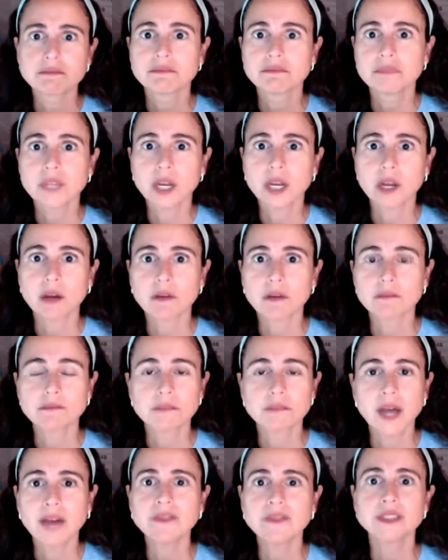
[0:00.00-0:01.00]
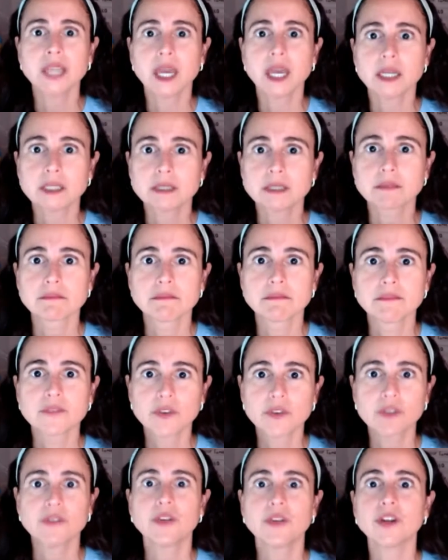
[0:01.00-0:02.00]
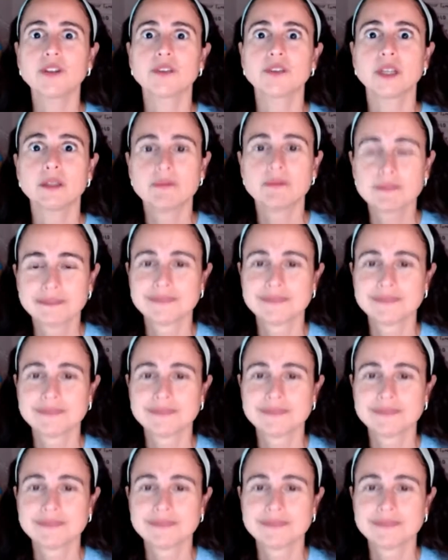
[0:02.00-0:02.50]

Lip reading: have sex for the fun of it.